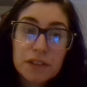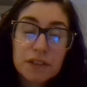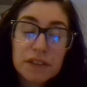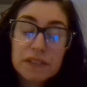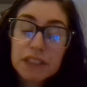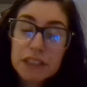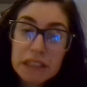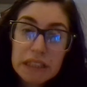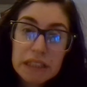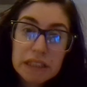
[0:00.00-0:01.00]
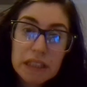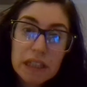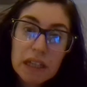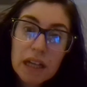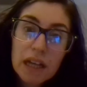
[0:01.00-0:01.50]
universities
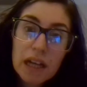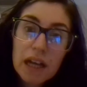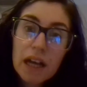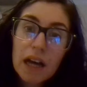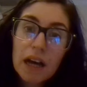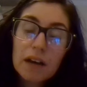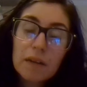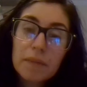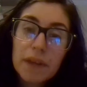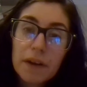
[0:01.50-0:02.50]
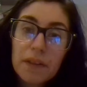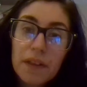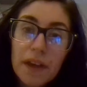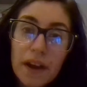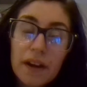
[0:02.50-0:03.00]
that are
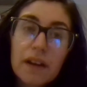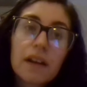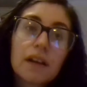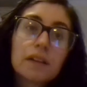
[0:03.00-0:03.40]
there.